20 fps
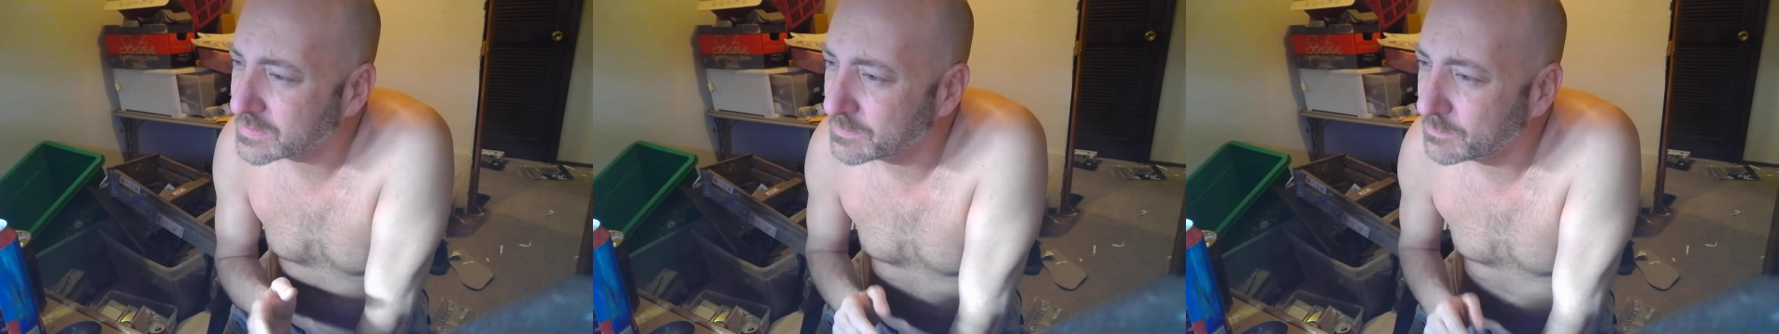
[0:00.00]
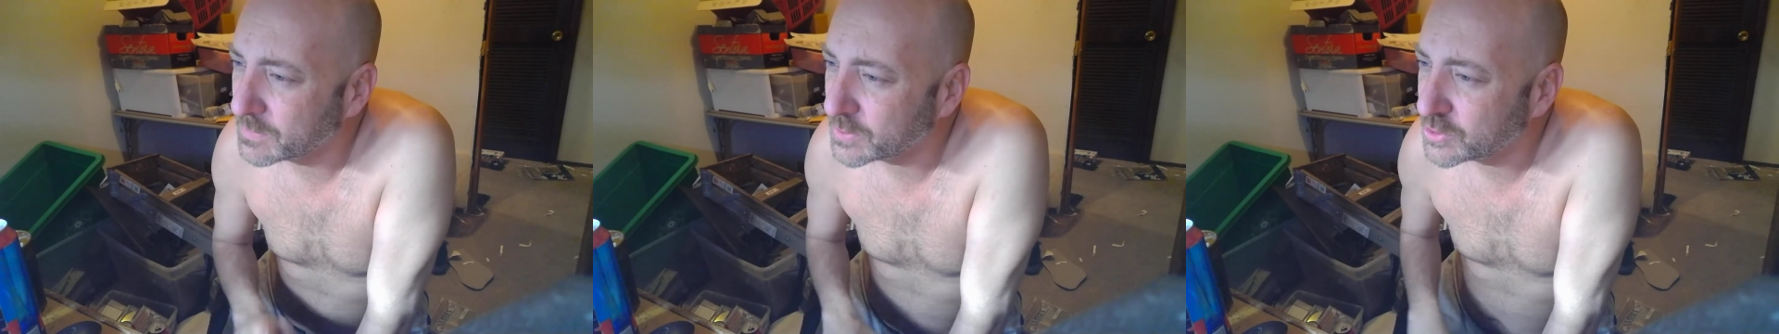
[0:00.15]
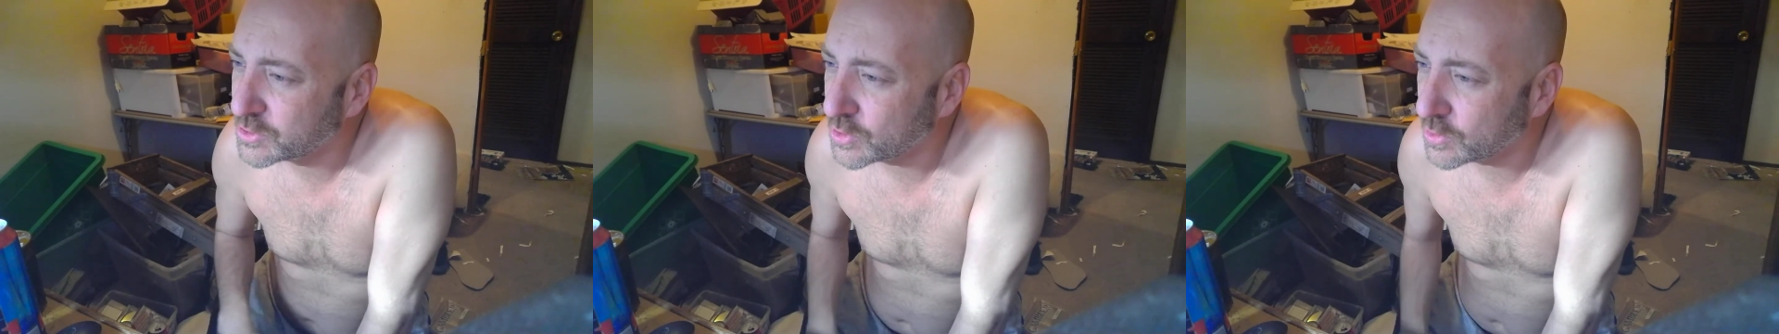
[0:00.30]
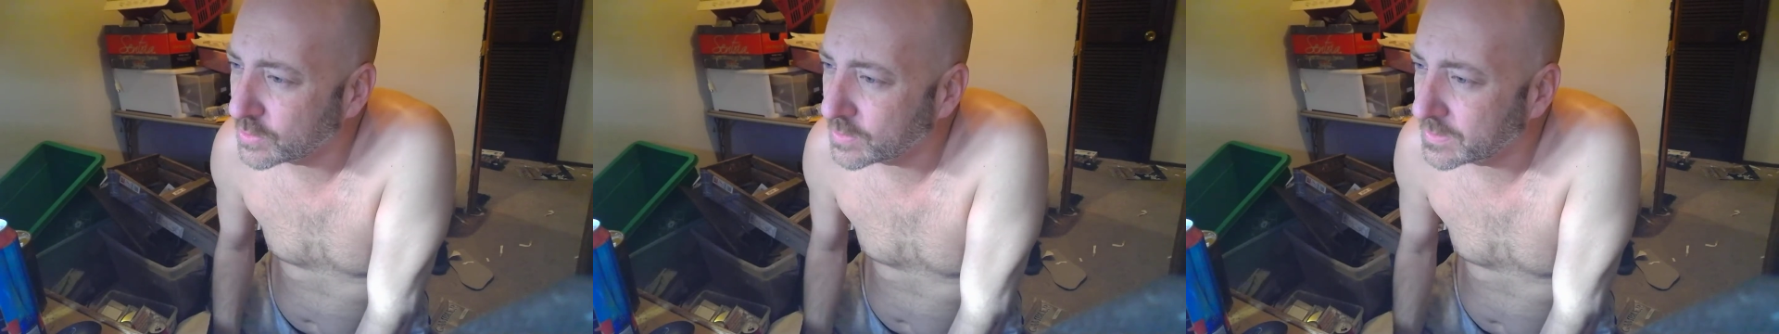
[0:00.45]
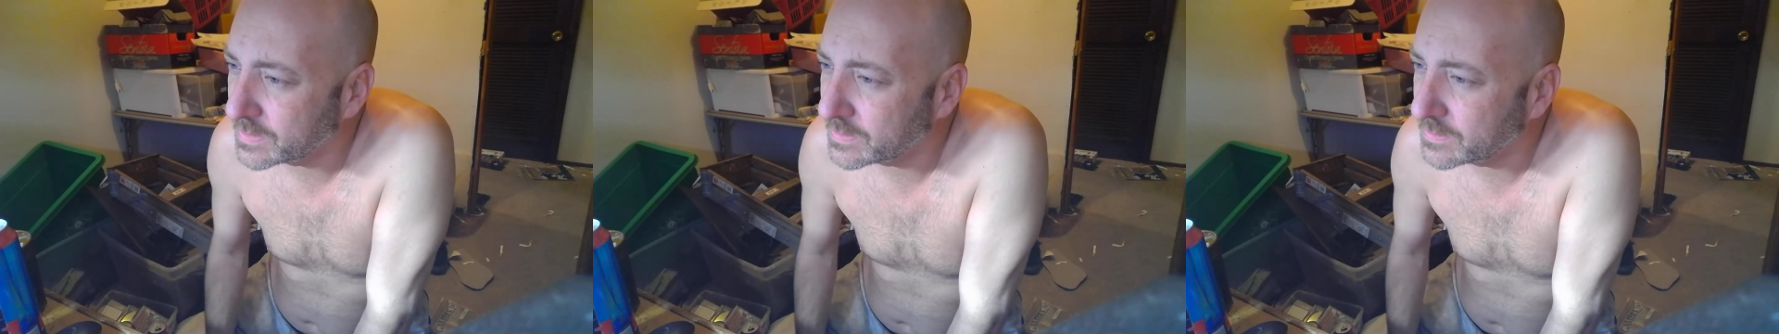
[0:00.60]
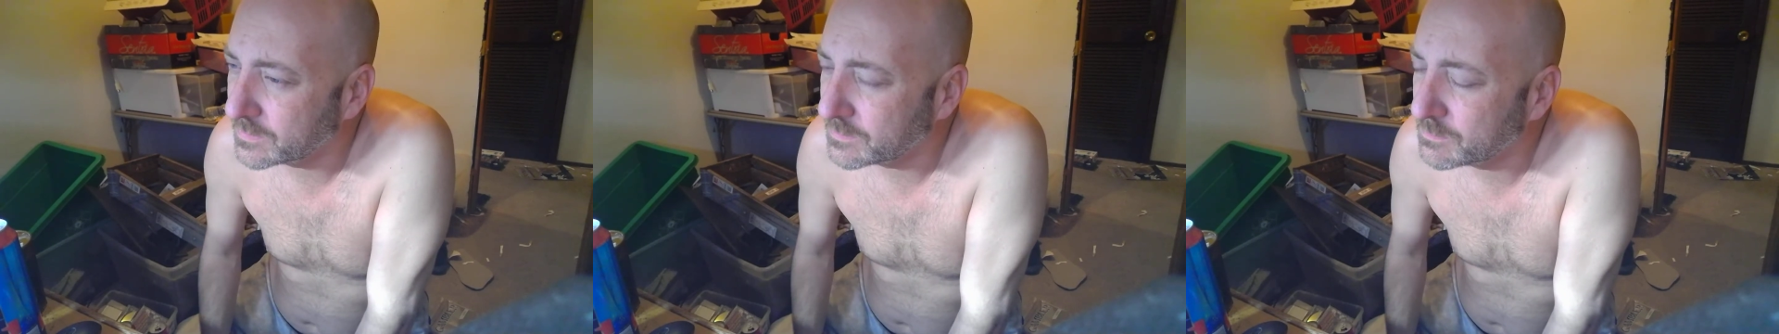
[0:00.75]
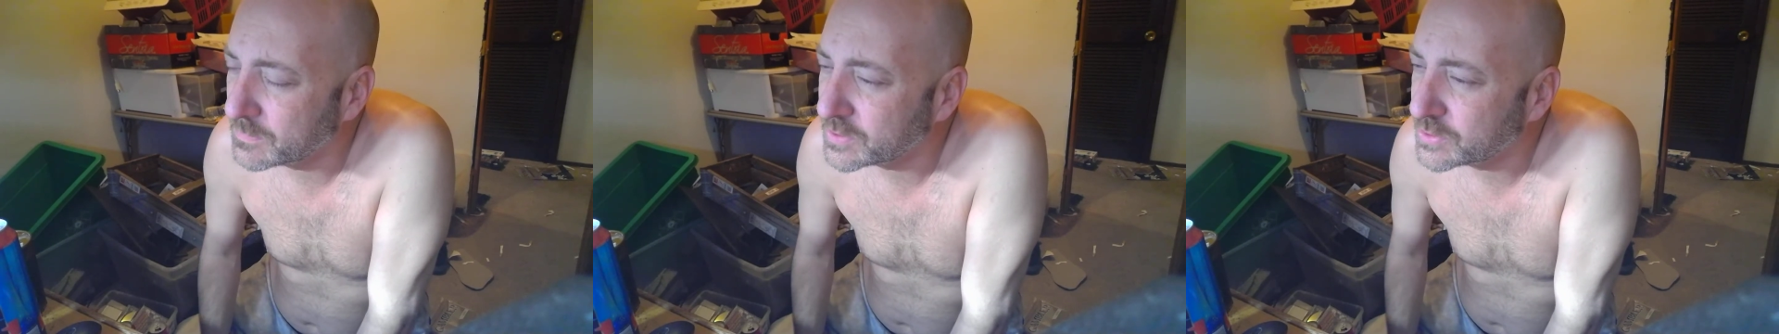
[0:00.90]
majority
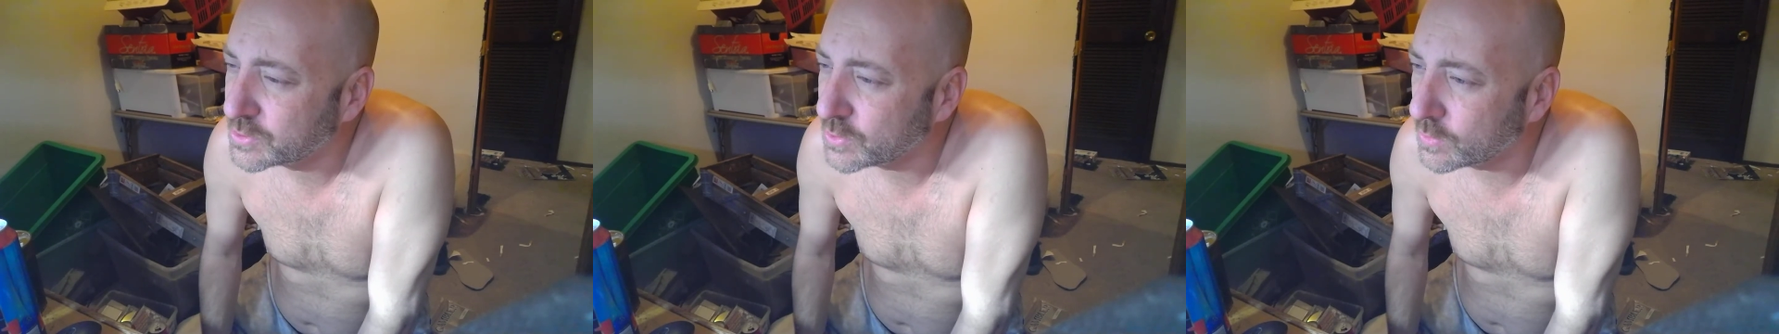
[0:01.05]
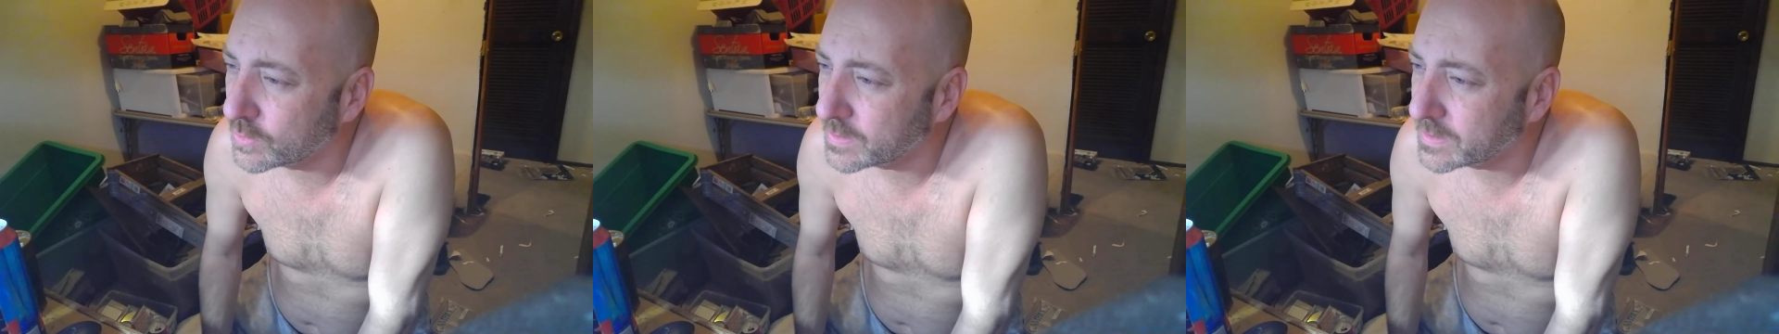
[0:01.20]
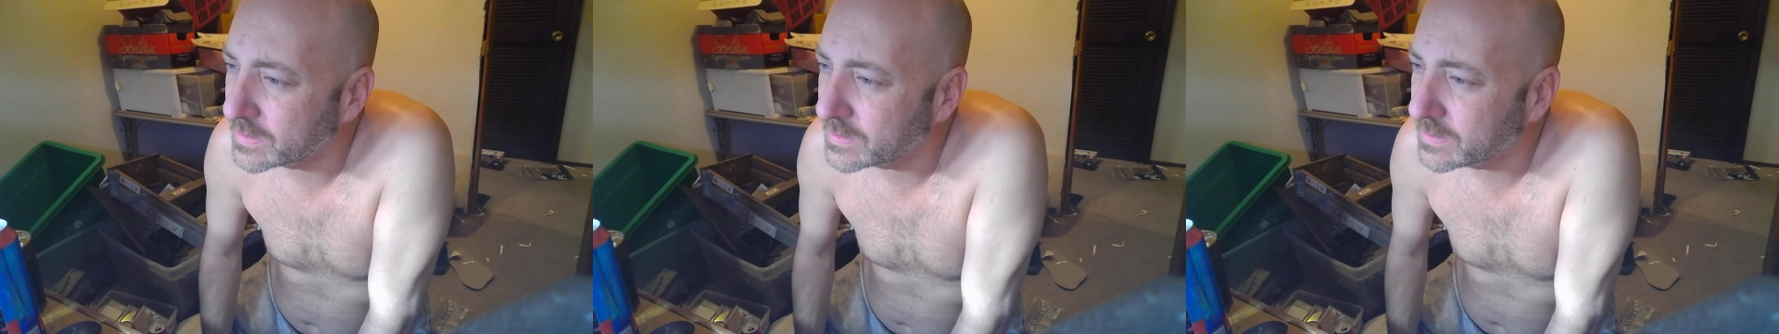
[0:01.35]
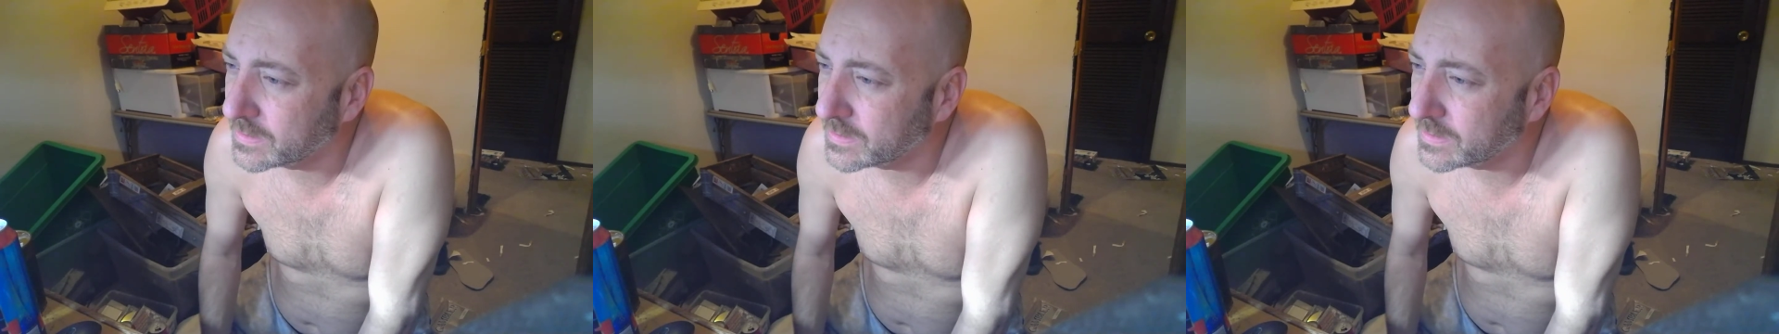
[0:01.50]
majority